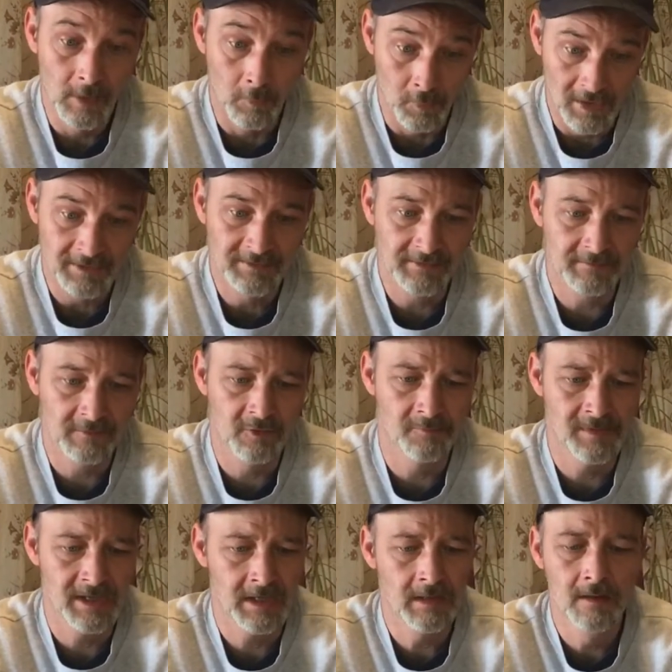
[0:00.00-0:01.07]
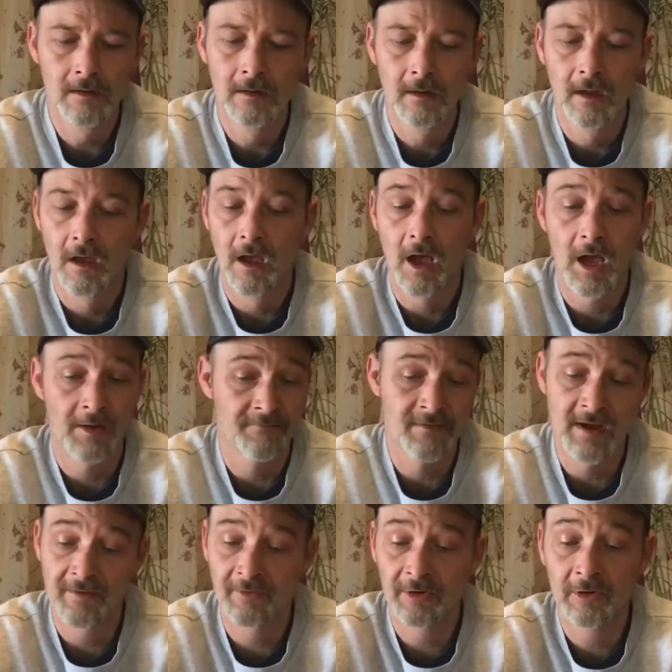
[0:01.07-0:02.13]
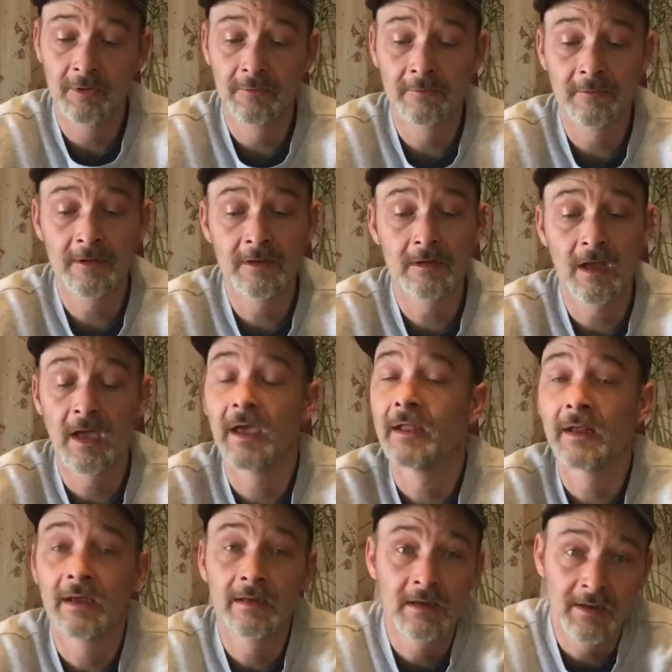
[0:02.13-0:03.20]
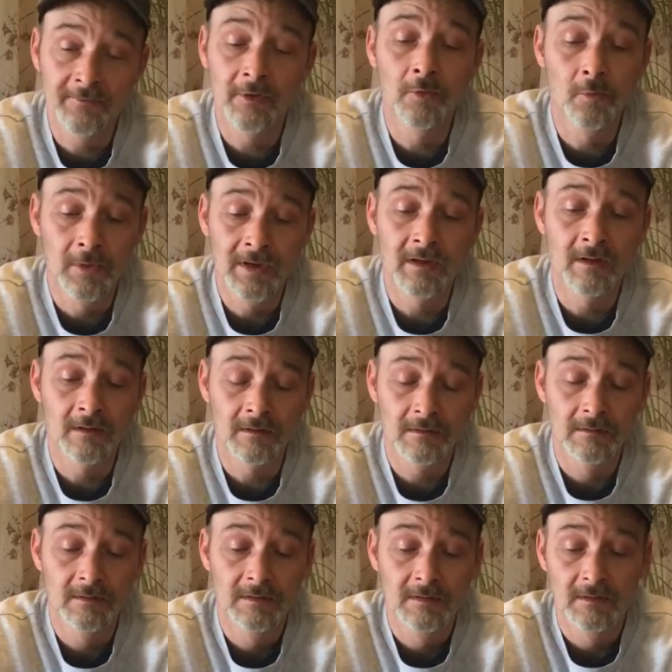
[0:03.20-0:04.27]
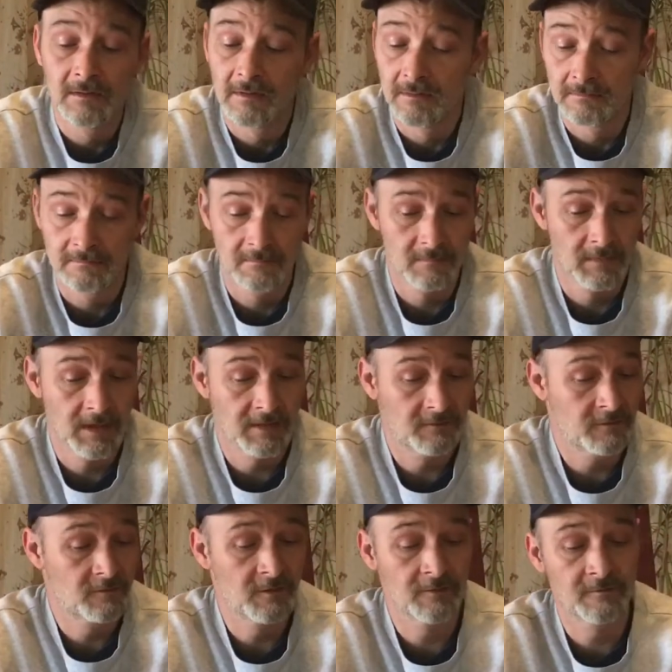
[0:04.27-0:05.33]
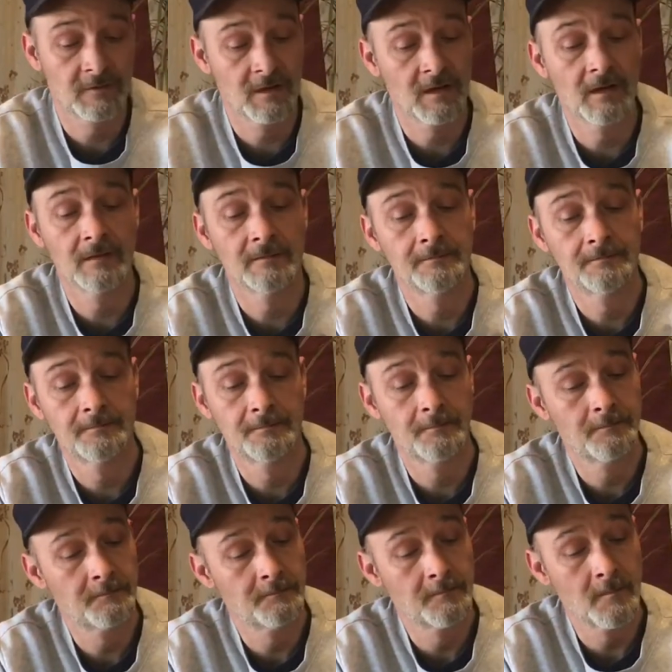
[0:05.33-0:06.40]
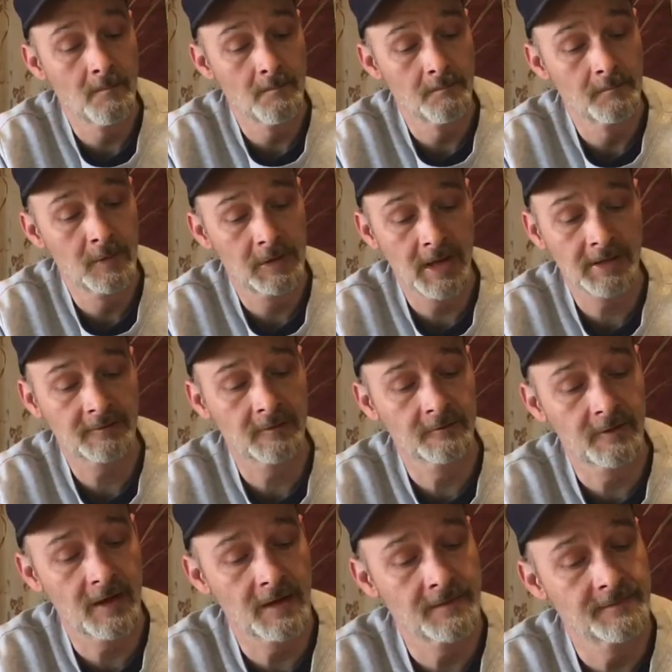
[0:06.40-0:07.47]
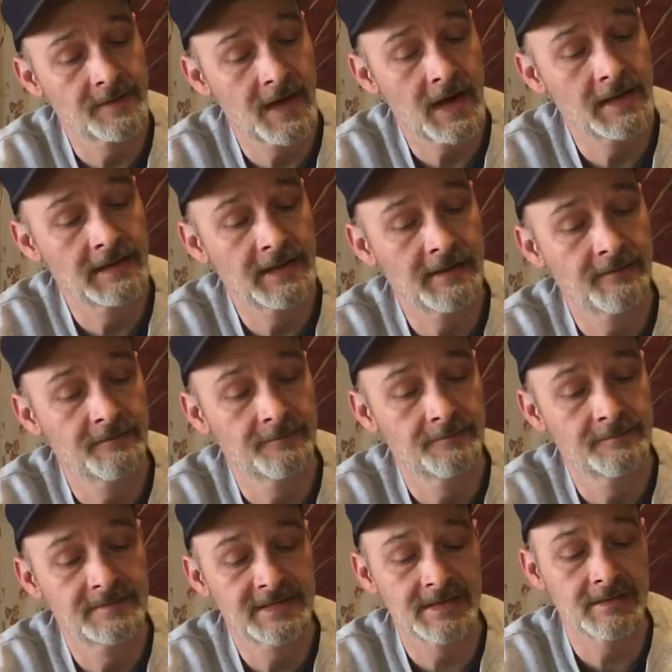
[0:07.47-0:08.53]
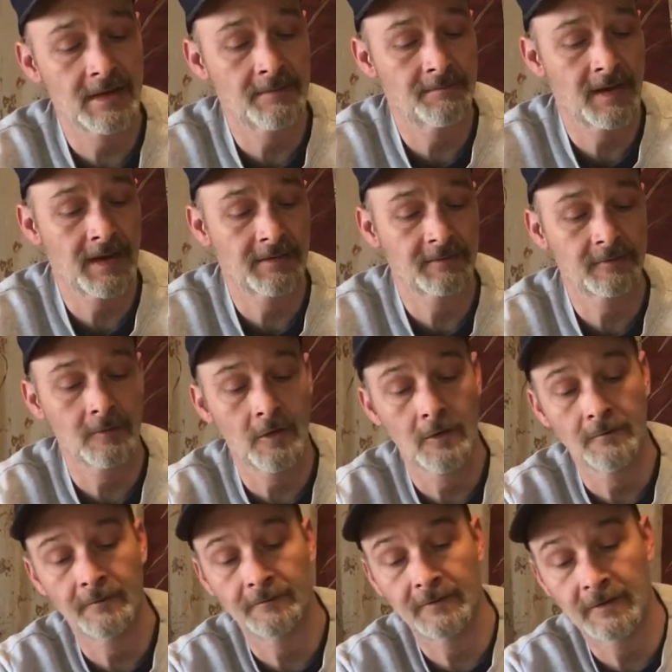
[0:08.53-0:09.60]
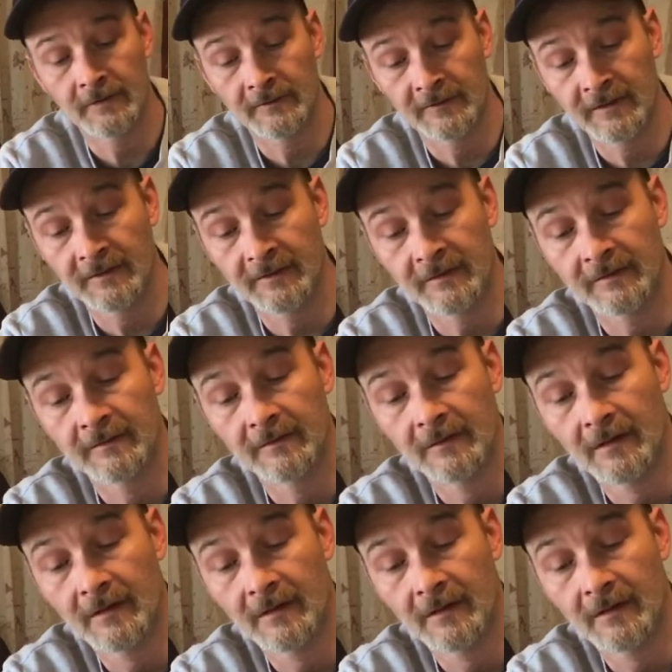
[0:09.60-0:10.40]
willed it to me. I've never used it and I never will. It's just a collector's item that I leave sitting up by the stove. If you can see the